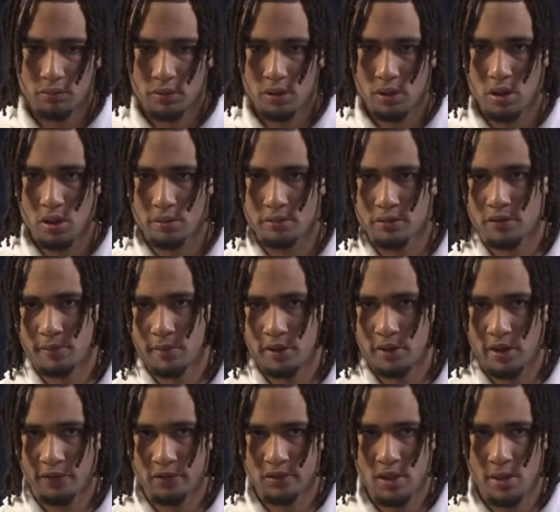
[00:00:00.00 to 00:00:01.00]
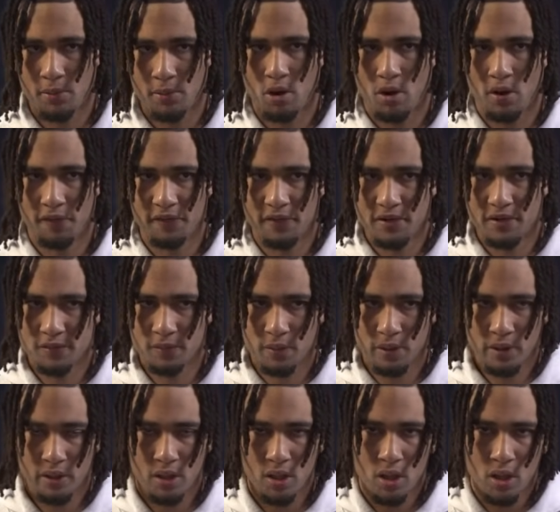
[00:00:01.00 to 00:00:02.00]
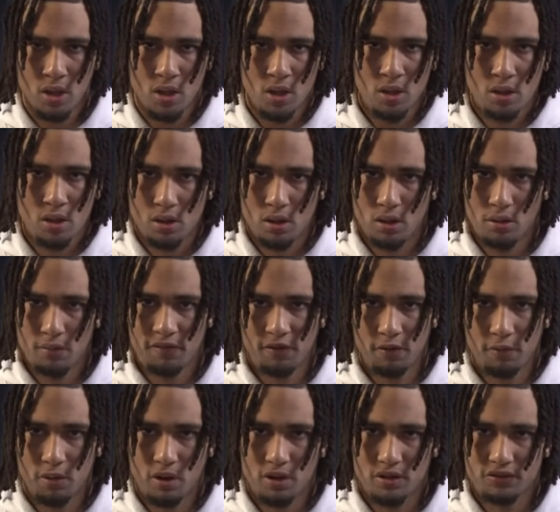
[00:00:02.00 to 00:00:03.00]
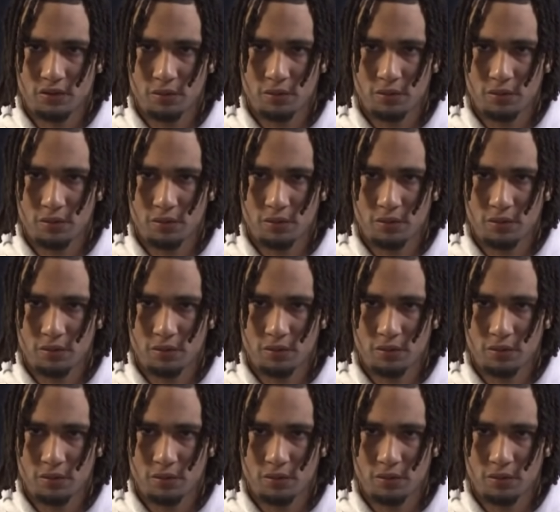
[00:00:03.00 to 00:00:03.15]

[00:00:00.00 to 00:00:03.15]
He comes from a different type of offense, but football is